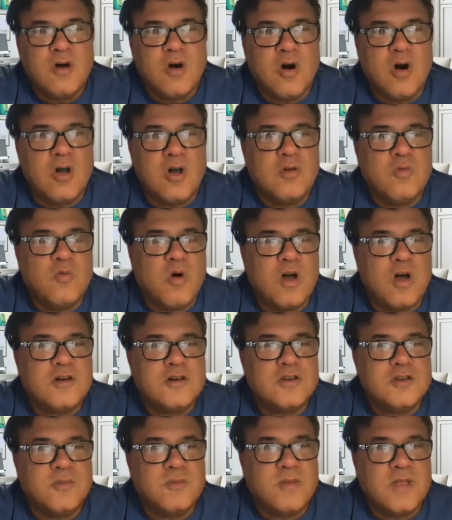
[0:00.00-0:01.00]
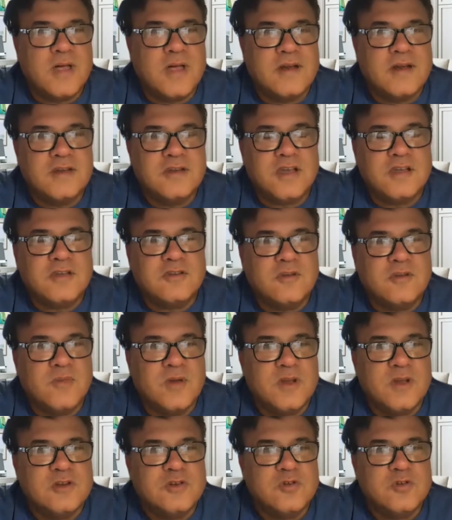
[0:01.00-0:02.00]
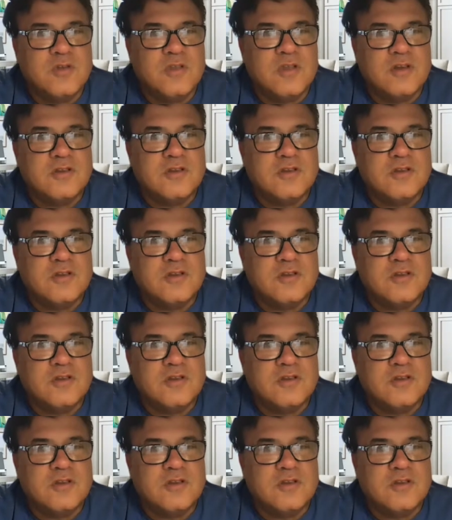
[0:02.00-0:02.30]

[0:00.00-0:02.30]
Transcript: on the water supply to test to make sure that